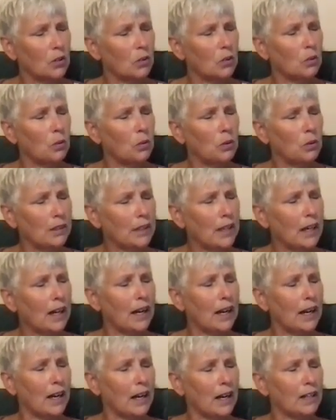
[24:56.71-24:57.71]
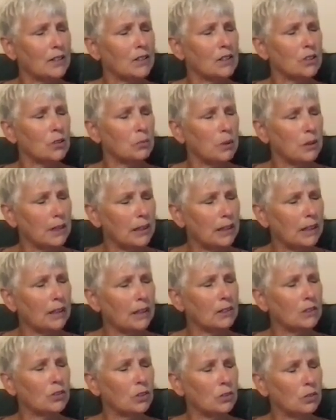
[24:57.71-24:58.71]
We are
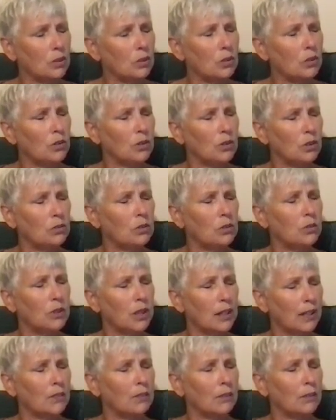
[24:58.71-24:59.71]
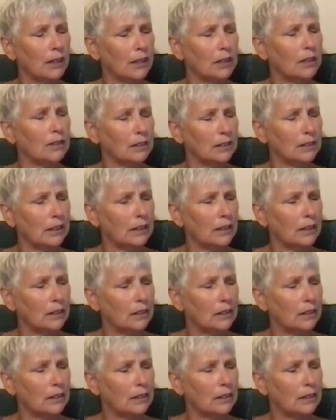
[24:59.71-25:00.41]
speaking to you directly